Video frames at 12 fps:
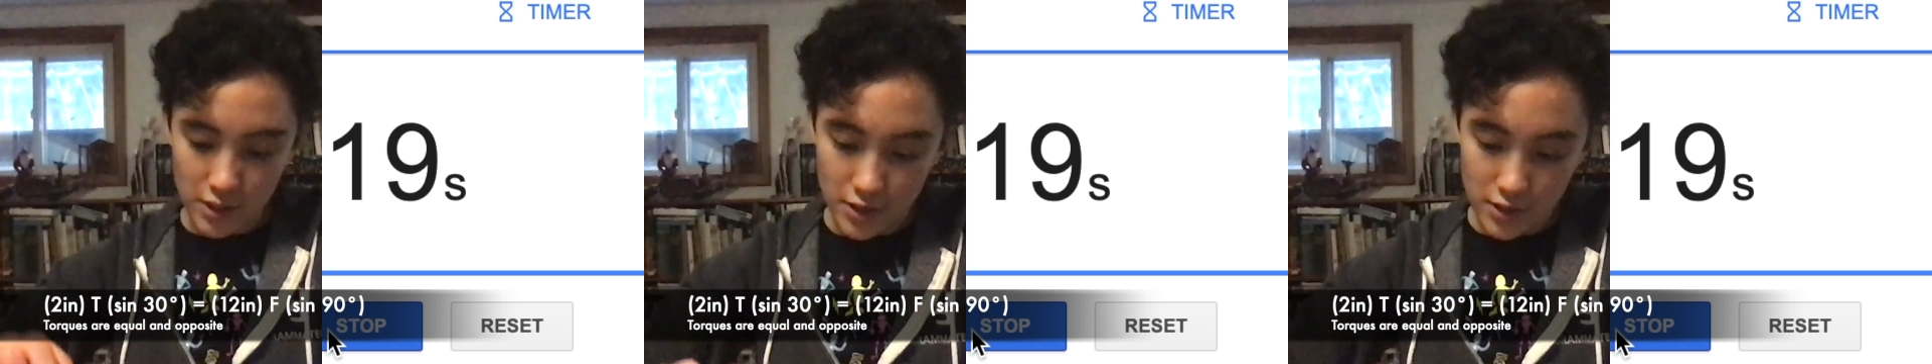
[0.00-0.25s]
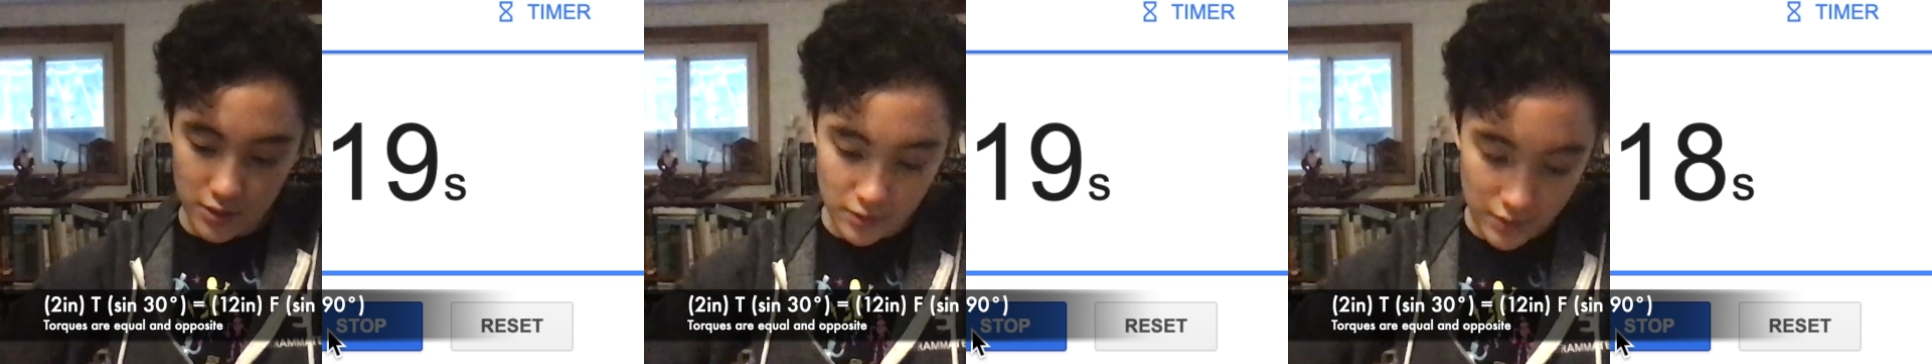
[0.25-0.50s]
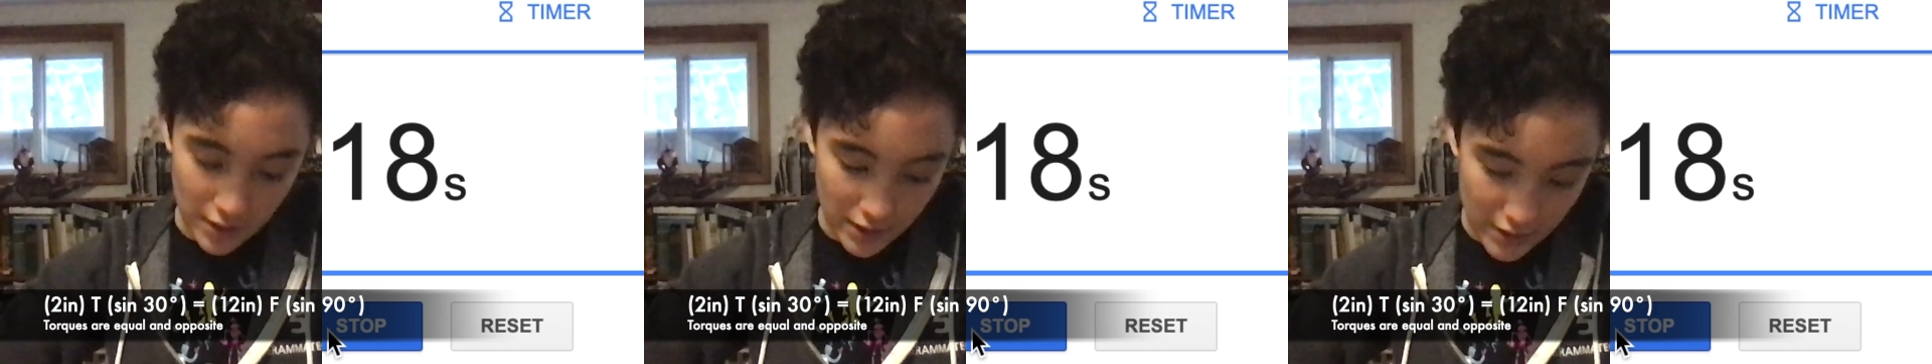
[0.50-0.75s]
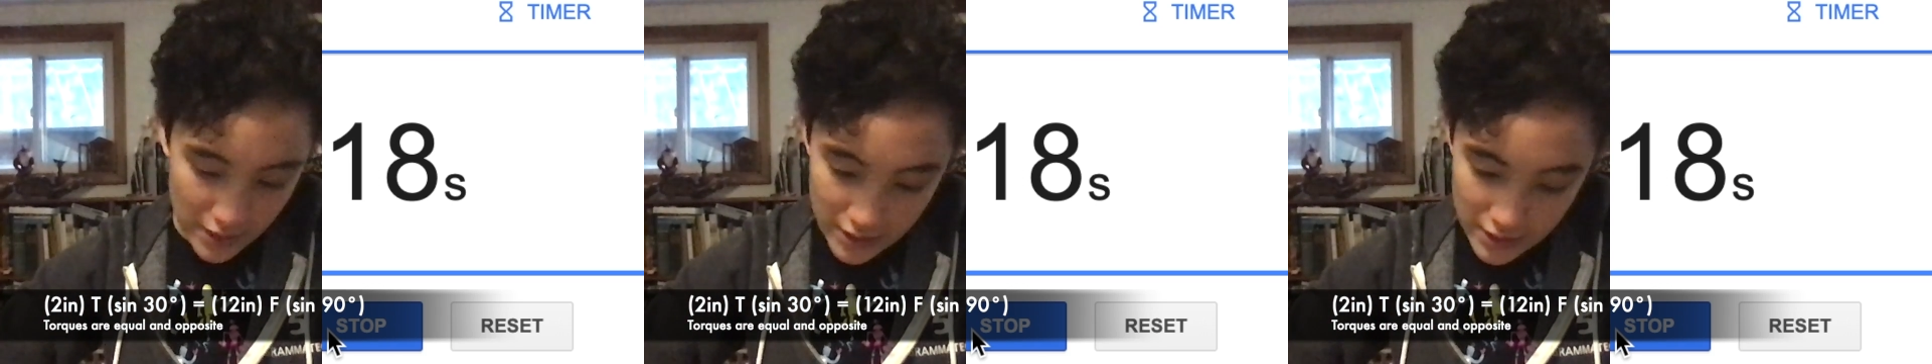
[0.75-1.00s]
So then
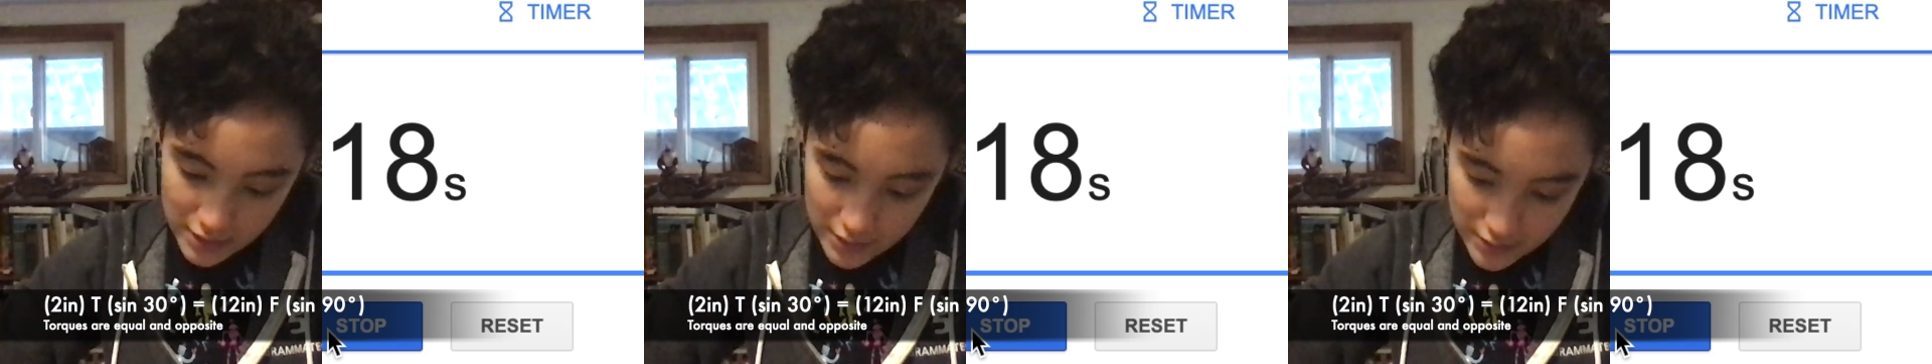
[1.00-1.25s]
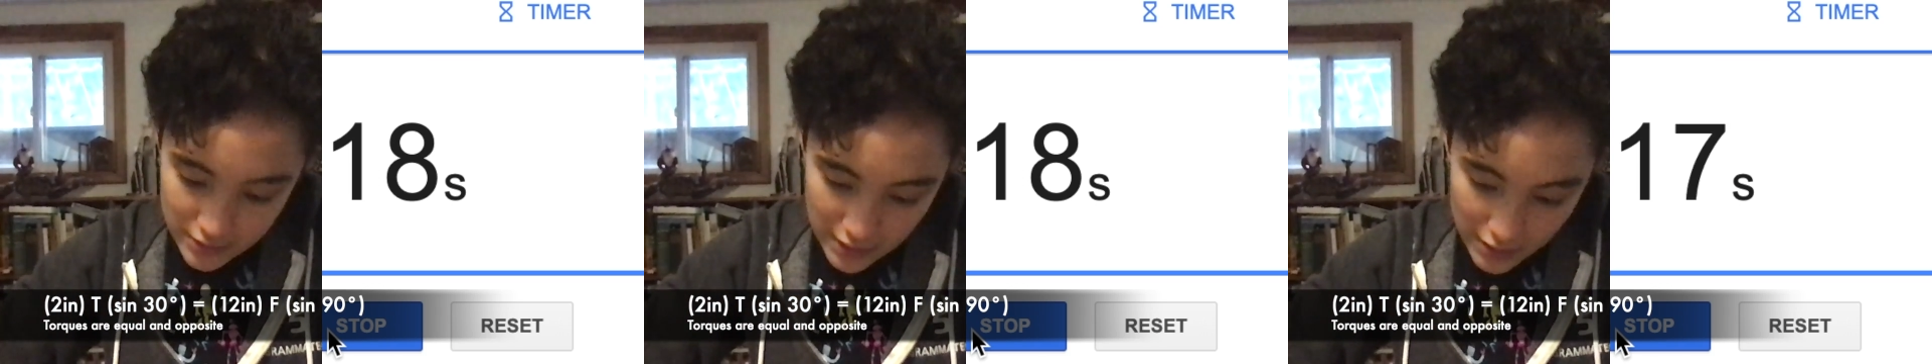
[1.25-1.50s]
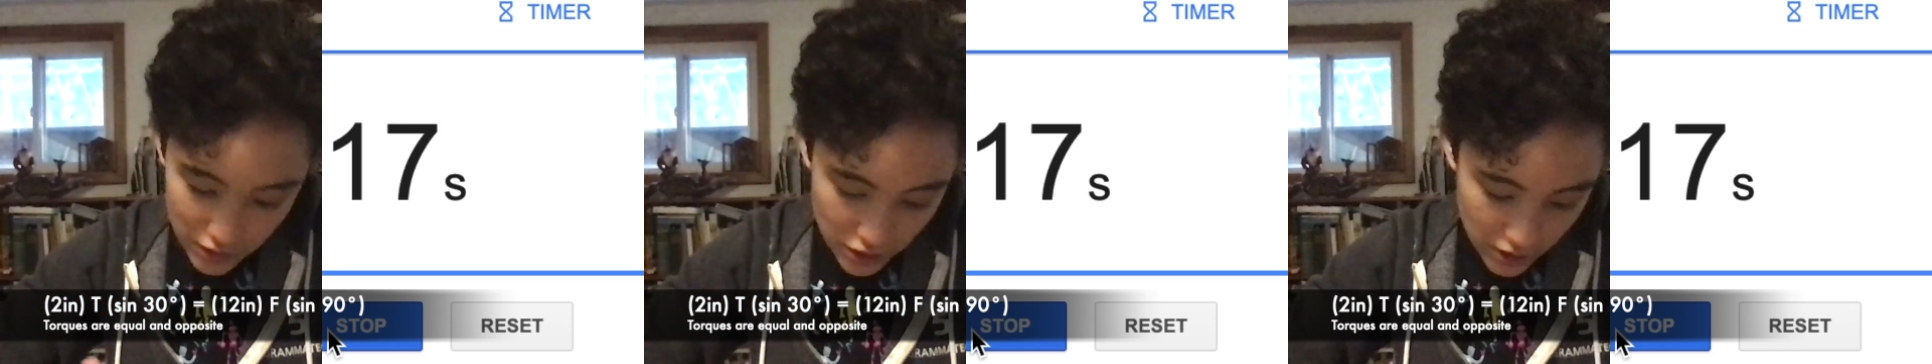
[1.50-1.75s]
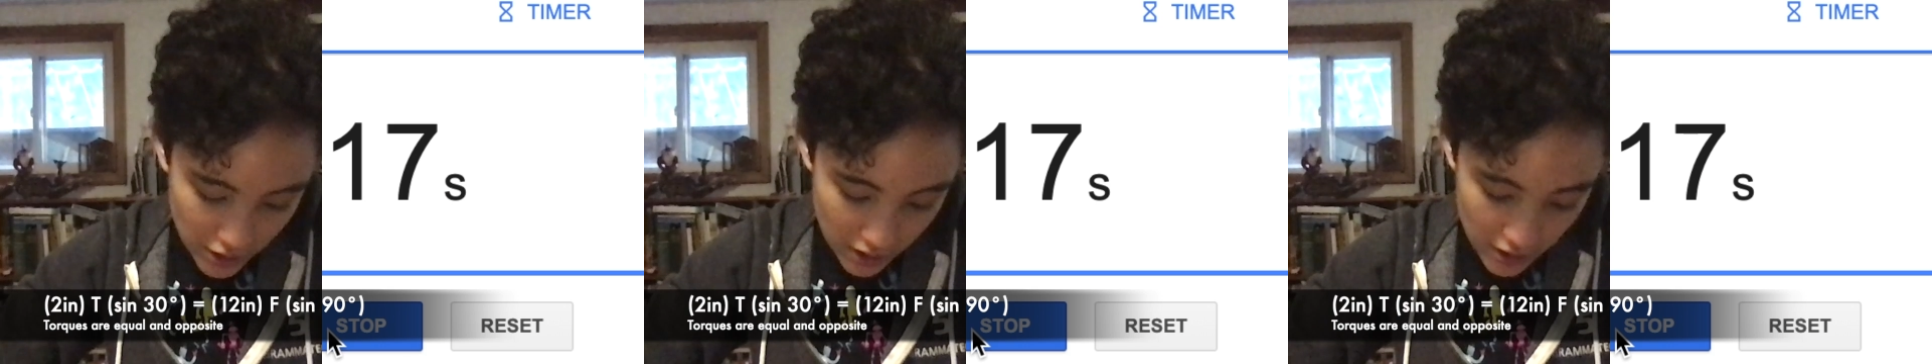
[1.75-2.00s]

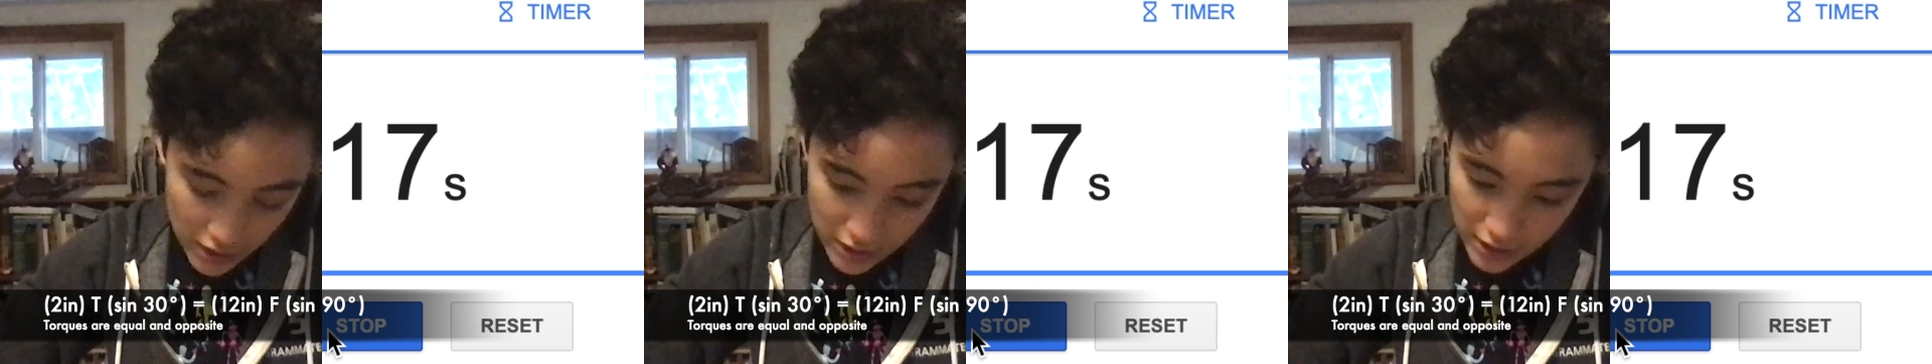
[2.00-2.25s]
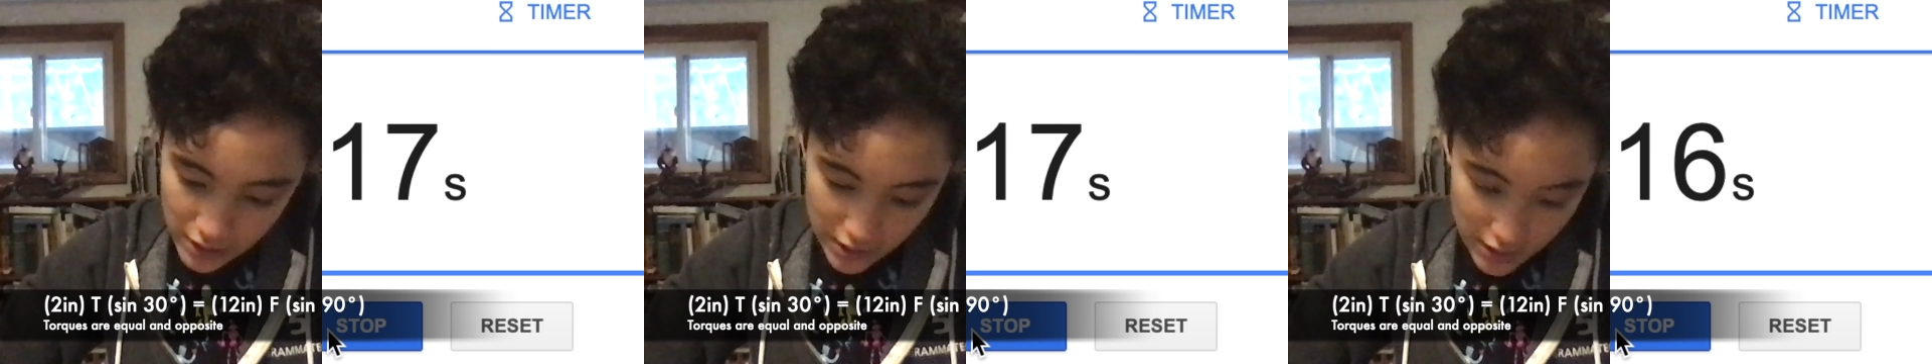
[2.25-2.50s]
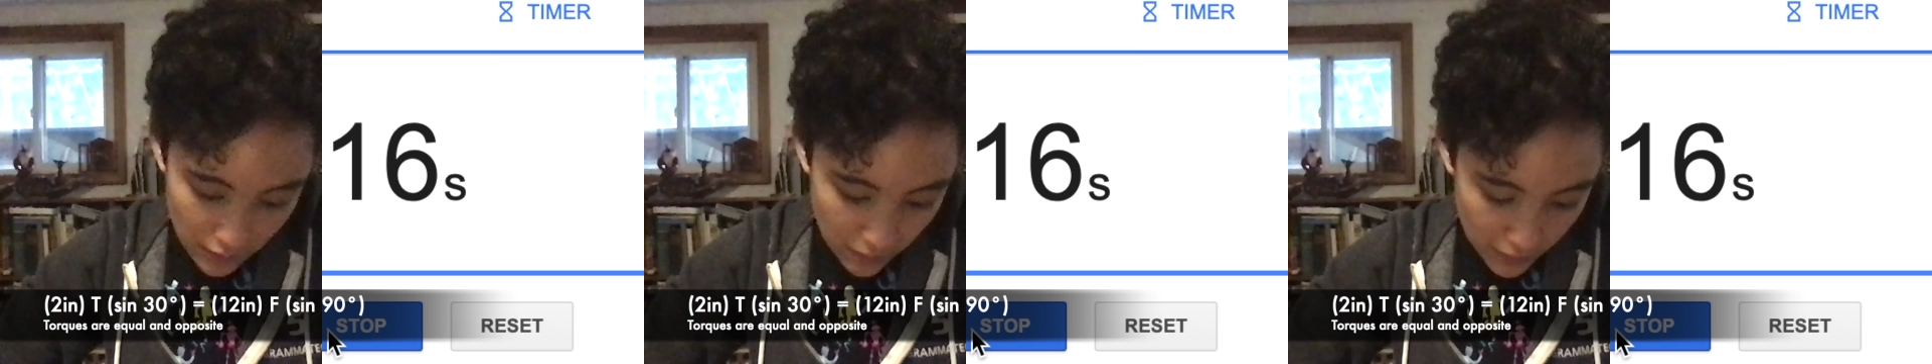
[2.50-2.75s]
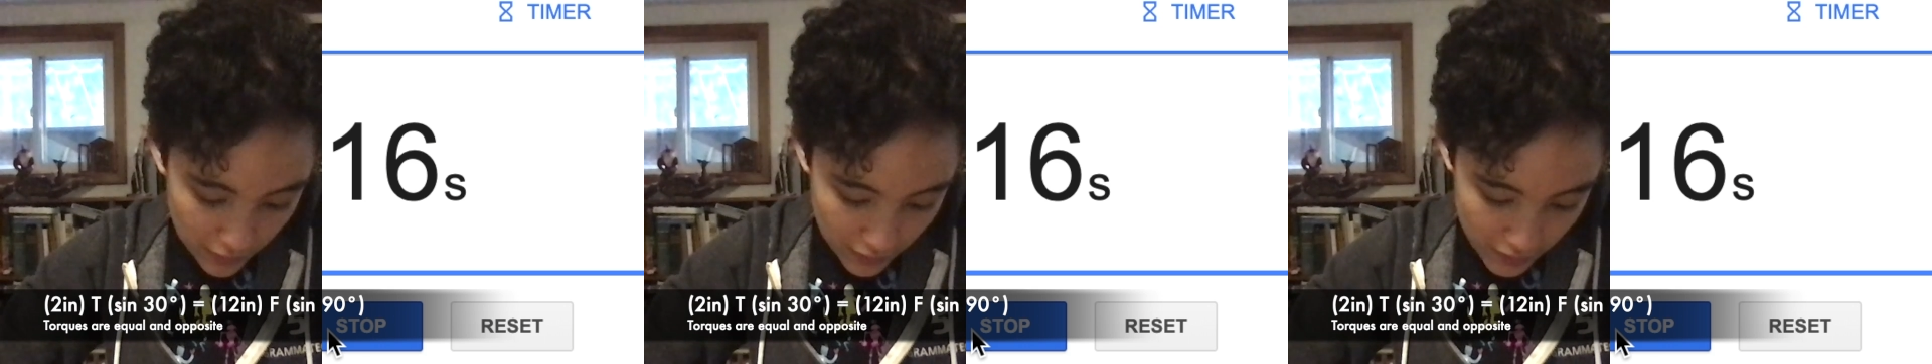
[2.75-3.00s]
tension
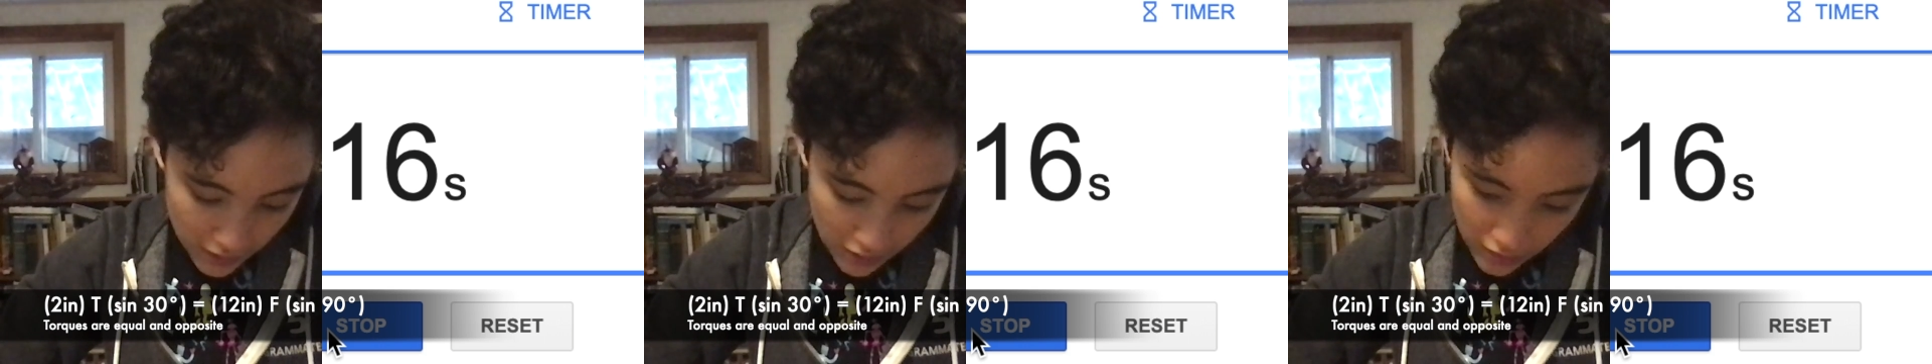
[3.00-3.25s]
equals